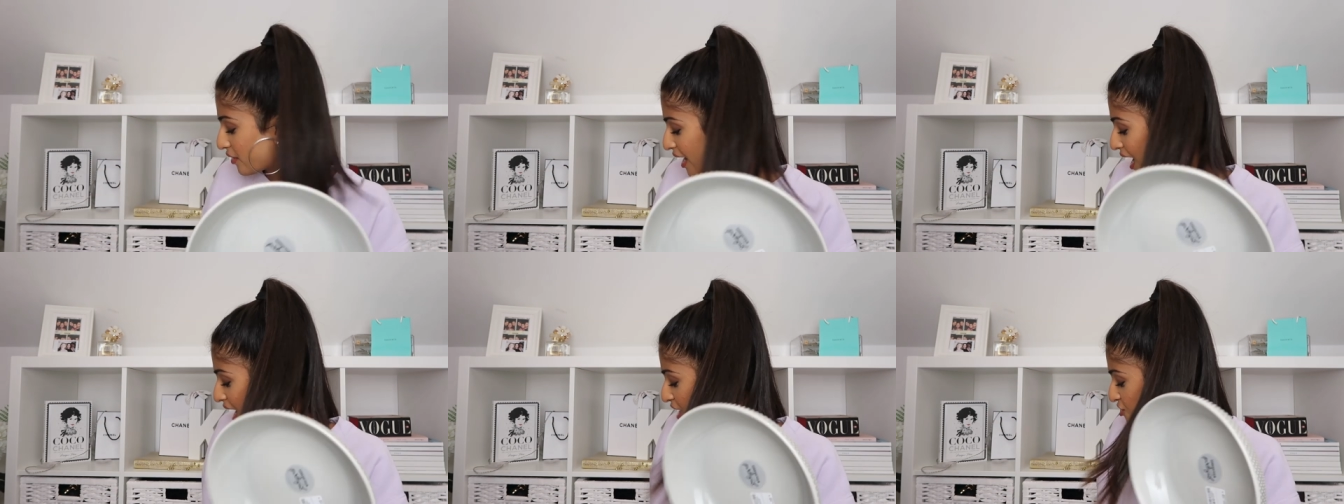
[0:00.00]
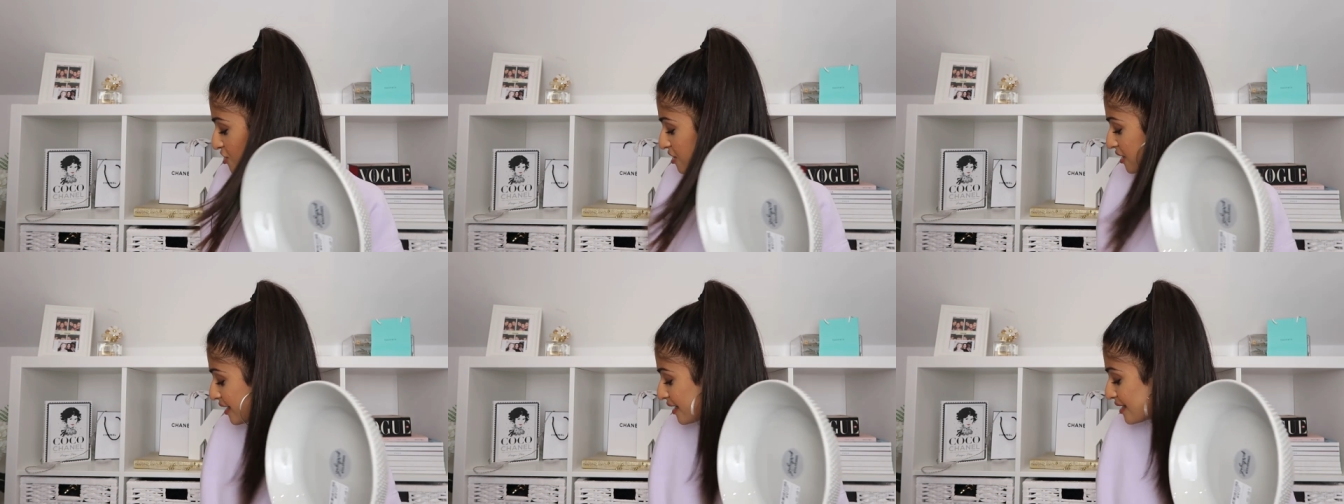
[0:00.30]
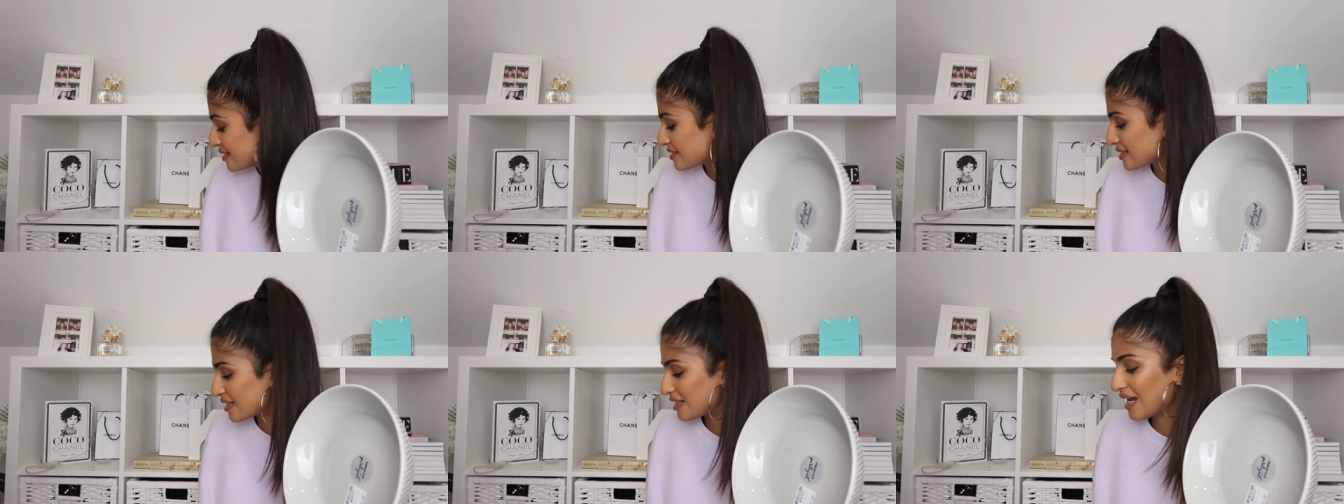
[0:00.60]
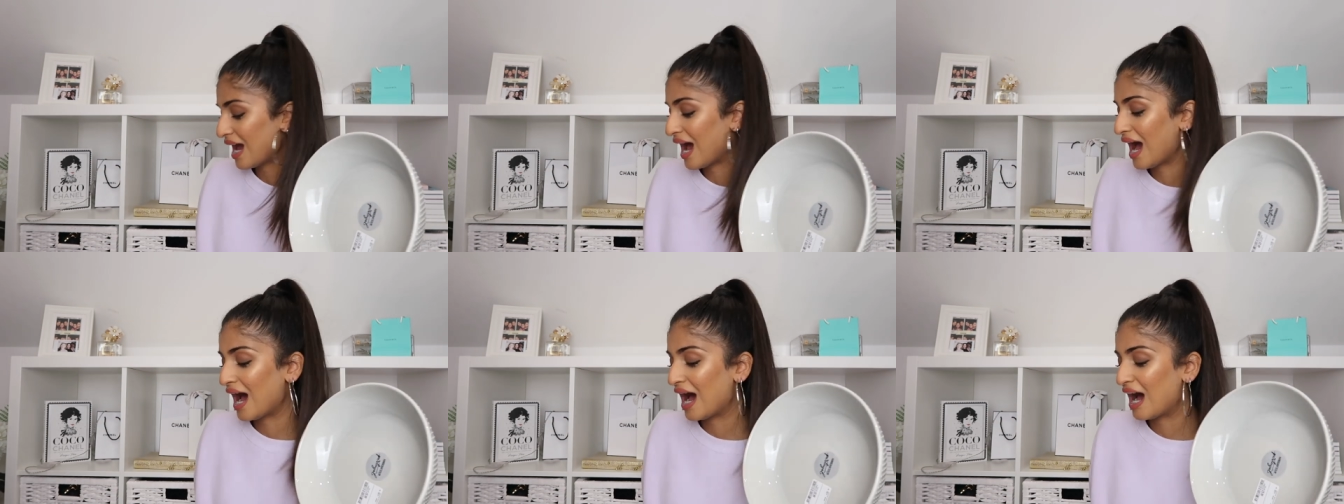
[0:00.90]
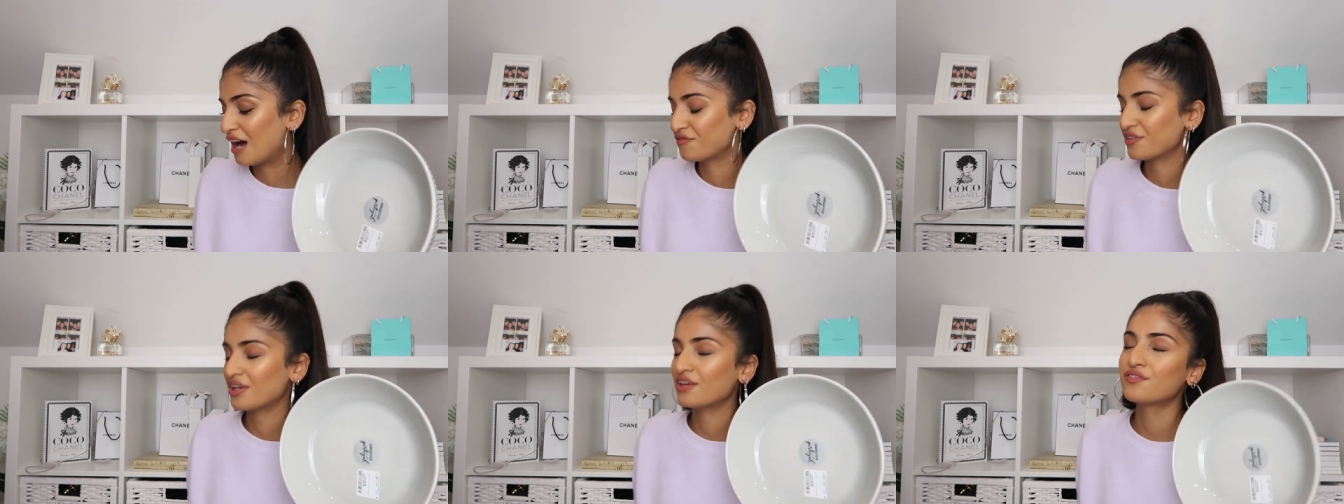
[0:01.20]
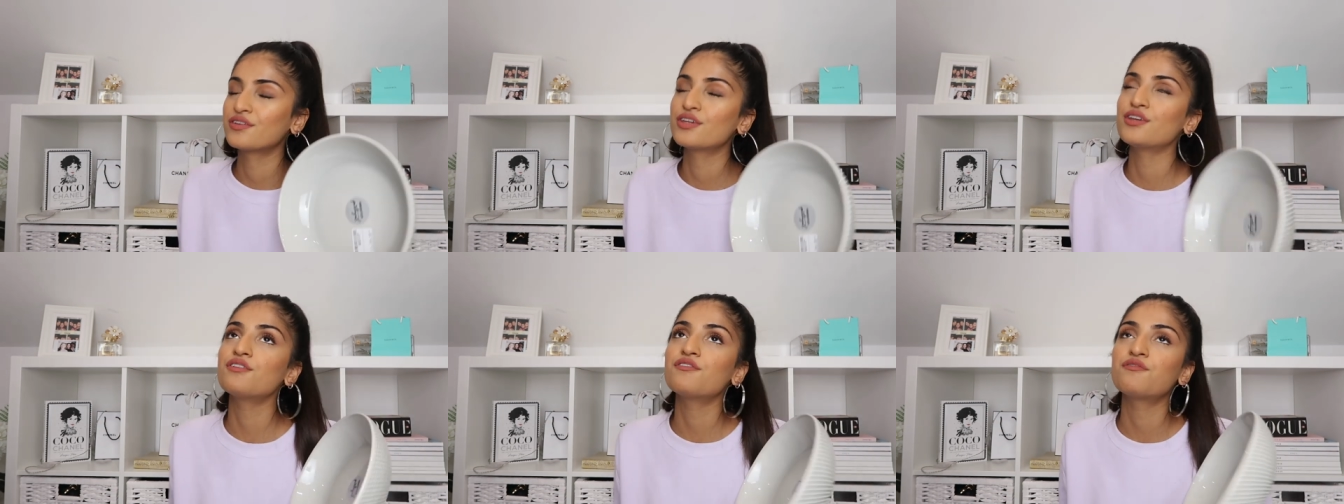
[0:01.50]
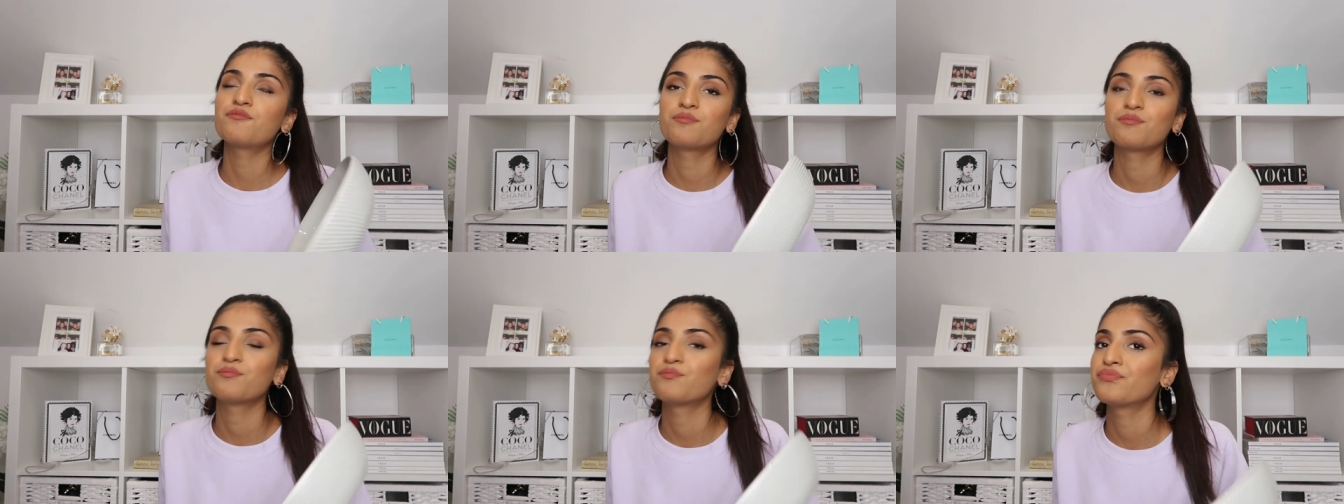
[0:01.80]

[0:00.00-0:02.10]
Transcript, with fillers: They actually didn't have, if you've